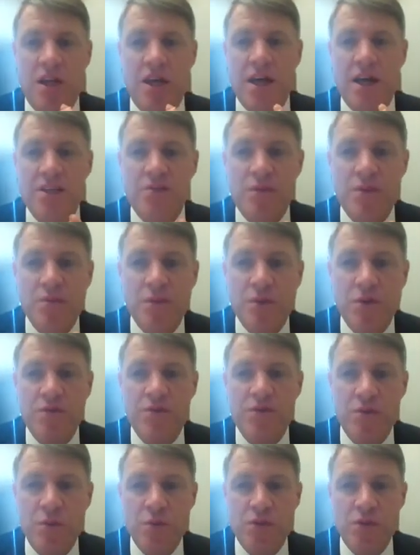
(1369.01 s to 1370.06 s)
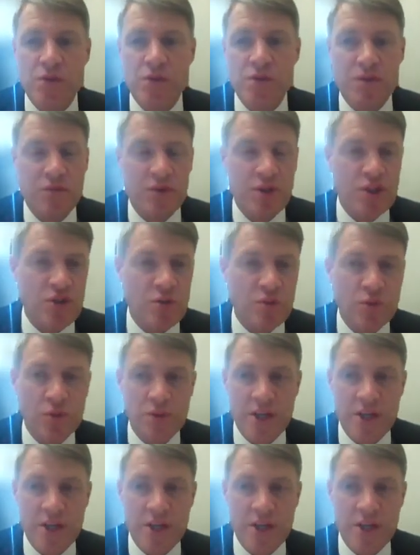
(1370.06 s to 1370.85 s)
as we move towards using renewable